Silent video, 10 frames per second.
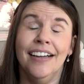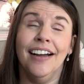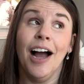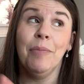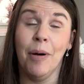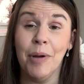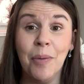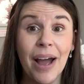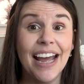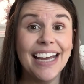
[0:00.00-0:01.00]
I'm on my
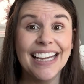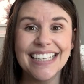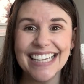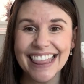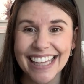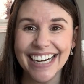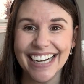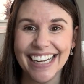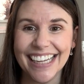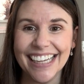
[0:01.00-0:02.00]
way to
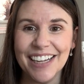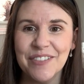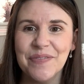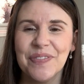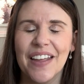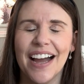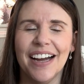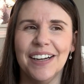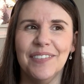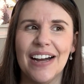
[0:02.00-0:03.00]
30.
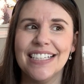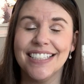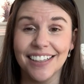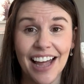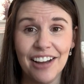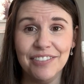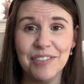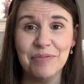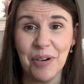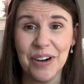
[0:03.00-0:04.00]
I still have
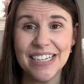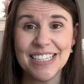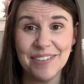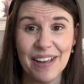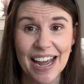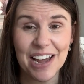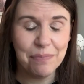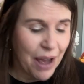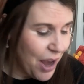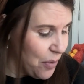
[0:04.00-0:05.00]
more to make,
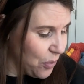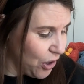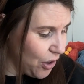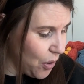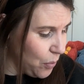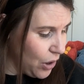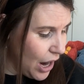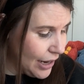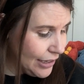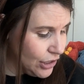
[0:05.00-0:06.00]
but we're
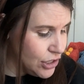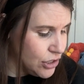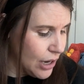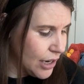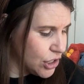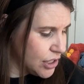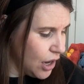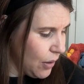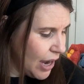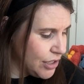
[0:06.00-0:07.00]
on a good stretch.
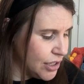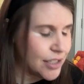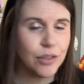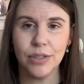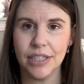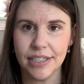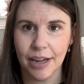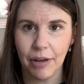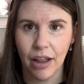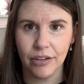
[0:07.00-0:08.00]
So I just used the same
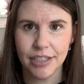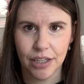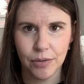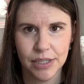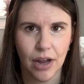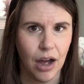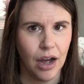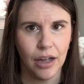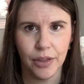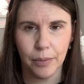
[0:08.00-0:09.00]
colors that you
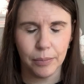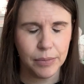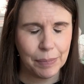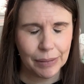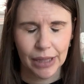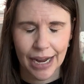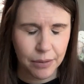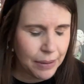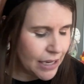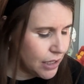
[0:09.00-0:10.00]
saw, the light
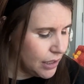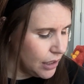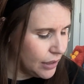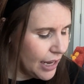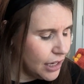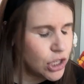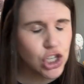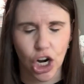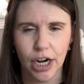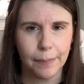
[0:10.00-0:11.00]
and
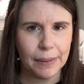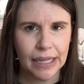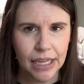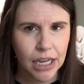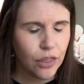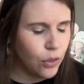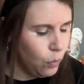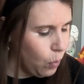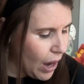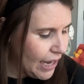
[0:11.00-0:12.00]
dark pink, the
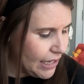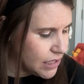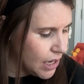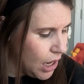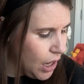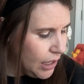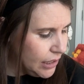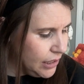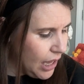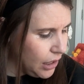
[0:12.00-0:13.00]
white,
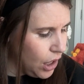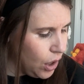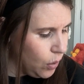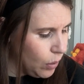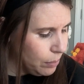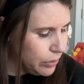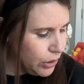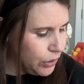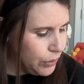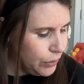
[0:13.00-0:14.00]
yellow,
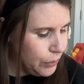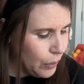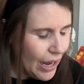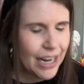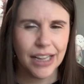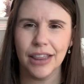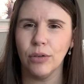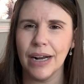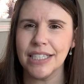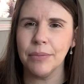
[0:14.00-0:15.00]
blue, and the
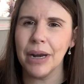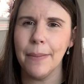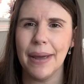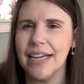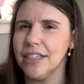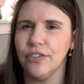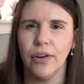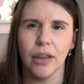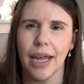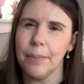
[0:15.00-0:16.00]
rest I'm going to make
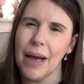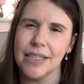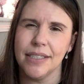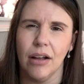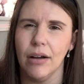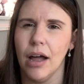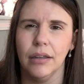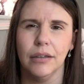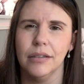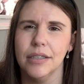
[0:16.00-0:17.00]
different, like pastel
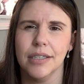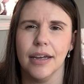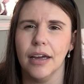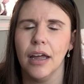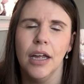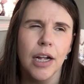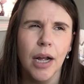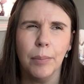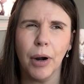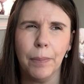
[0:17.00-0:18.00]
colors, like
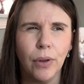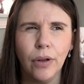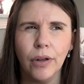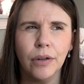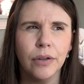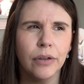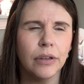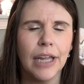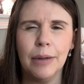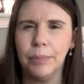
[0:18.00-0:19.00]
purple,
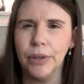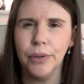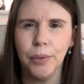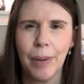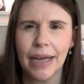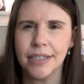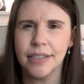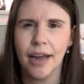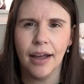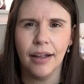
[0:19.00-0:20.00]
light blue
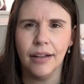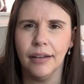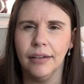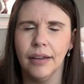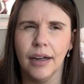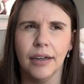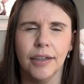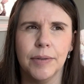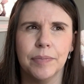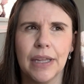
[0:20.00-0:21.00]
pastel,
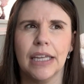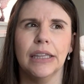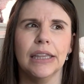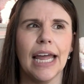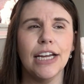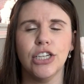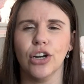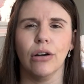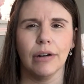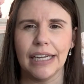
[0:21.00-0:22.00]
like a light
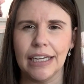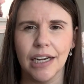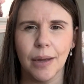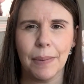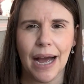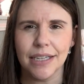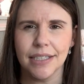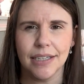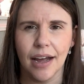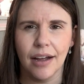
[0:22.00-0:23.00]
green
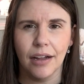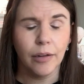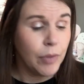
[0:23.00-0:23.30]
pastel.